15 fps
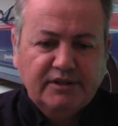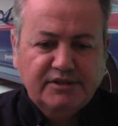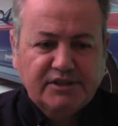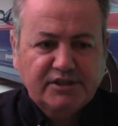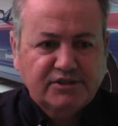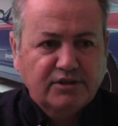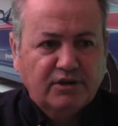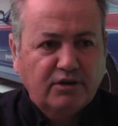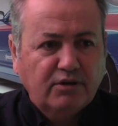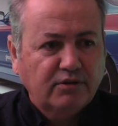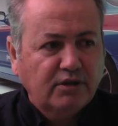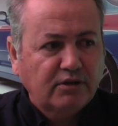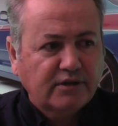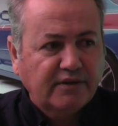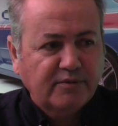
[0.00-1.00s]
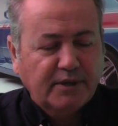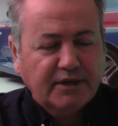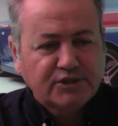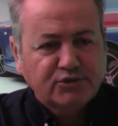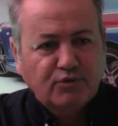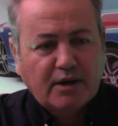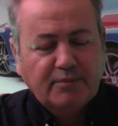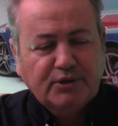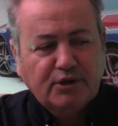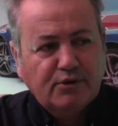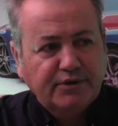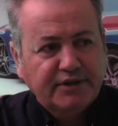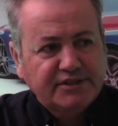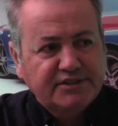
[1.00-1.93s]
He says, oh, look, everybody, it's Rob Cohen.